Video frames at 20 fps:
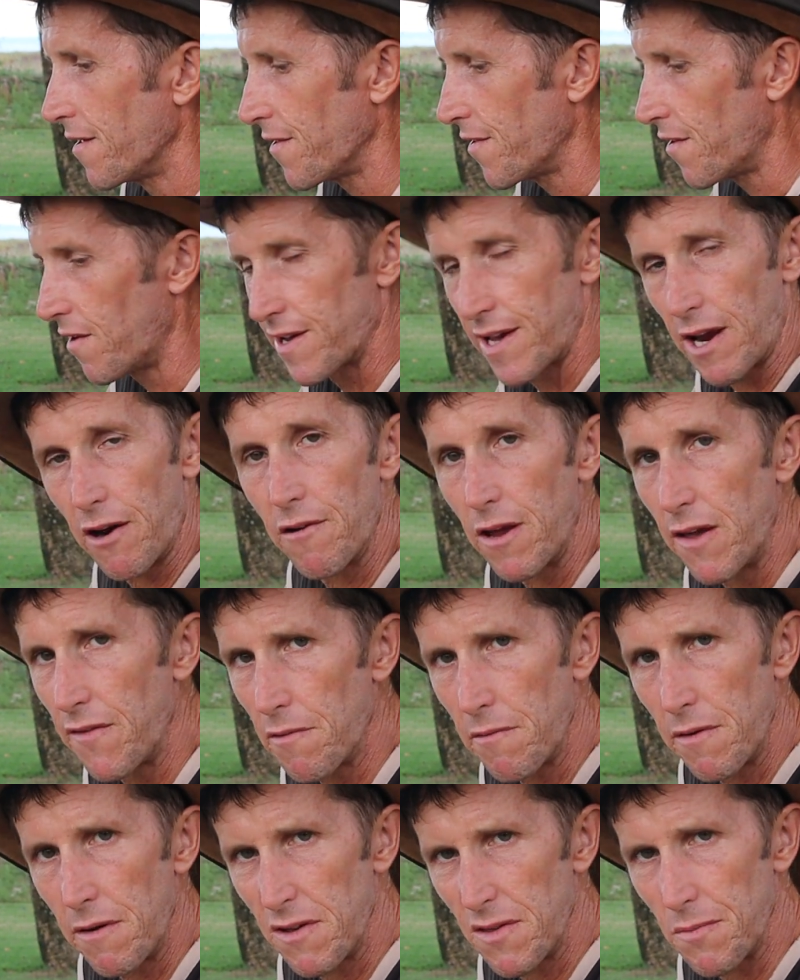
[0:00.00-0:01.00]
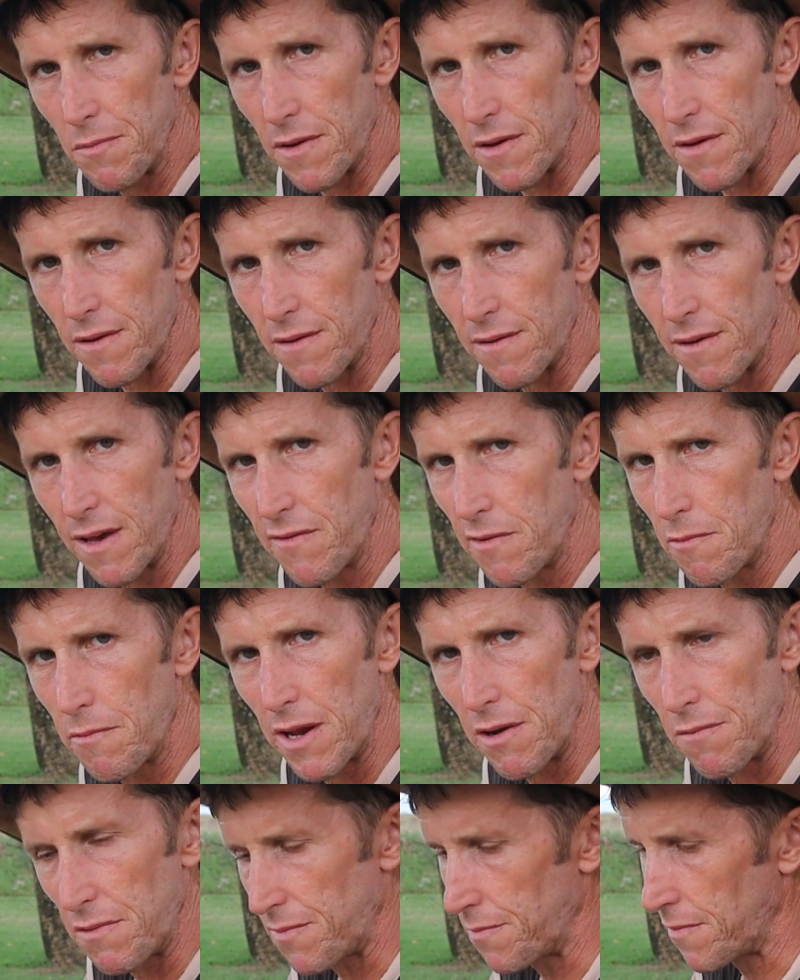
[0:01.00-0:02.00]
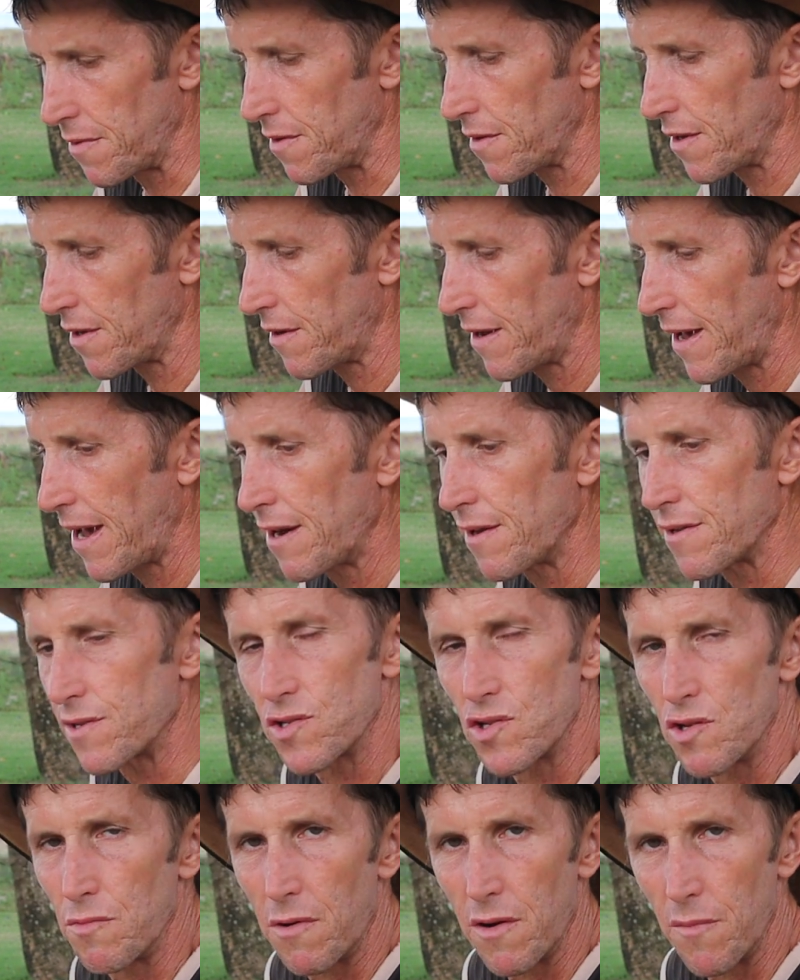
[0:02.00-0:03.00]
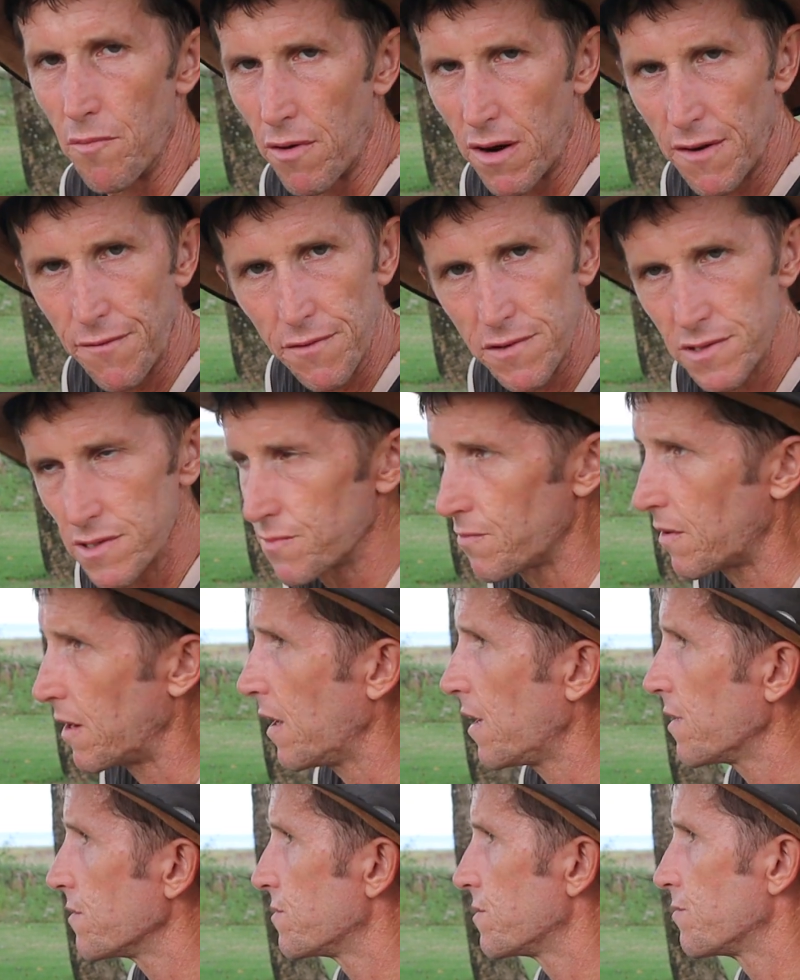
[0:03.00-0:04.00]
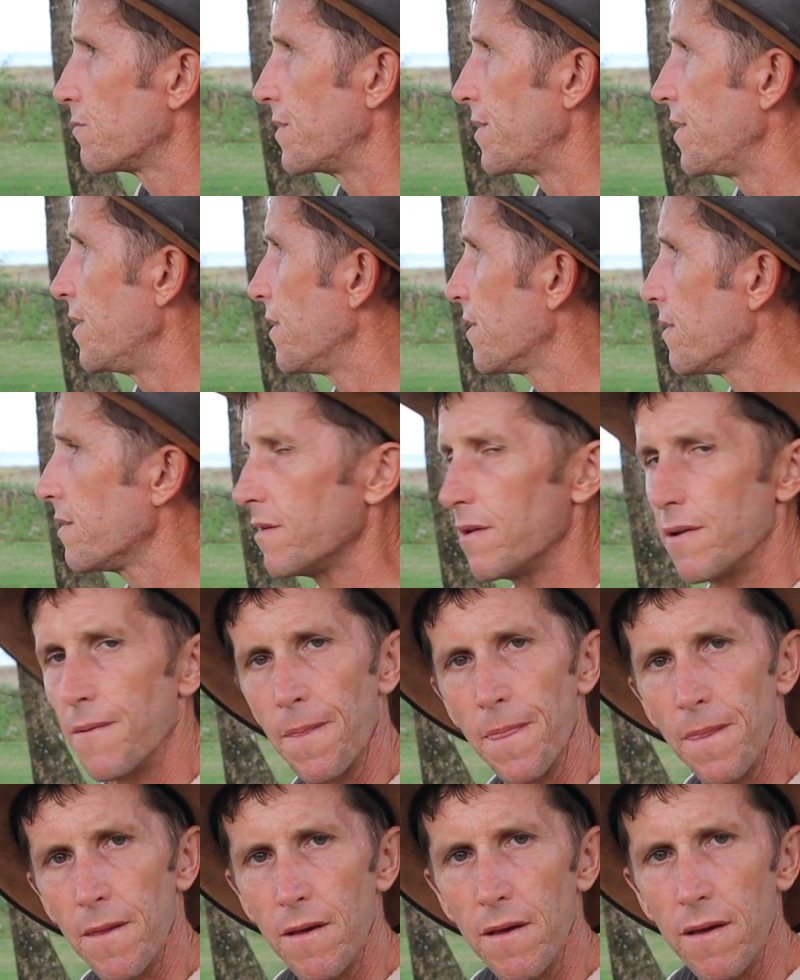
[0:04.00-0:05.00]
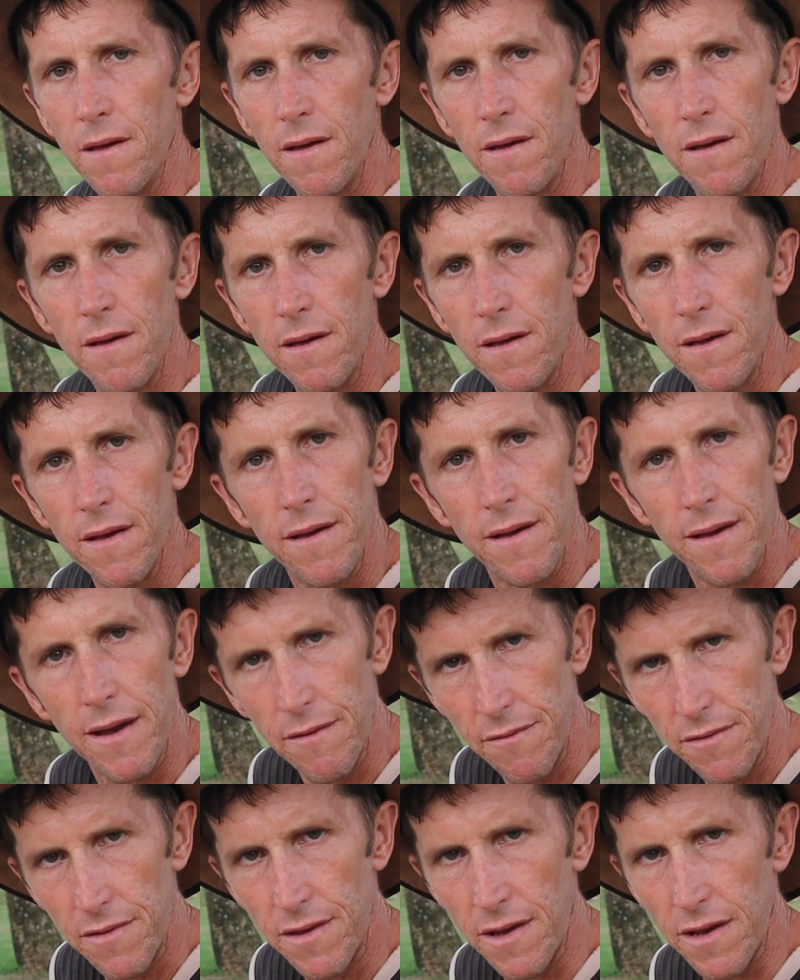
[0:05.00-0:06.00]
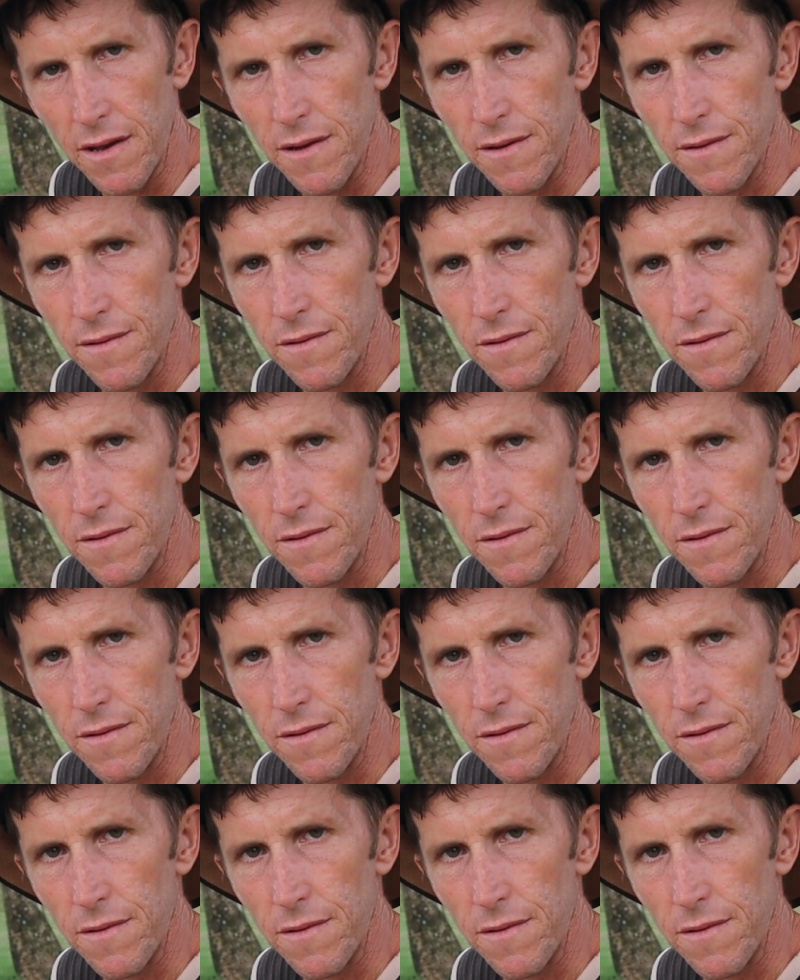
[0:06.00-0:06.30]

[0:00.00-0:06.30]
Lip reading: that I carry everywhere with me, and I add it to my breakfast, my lunch, my dinner, everything.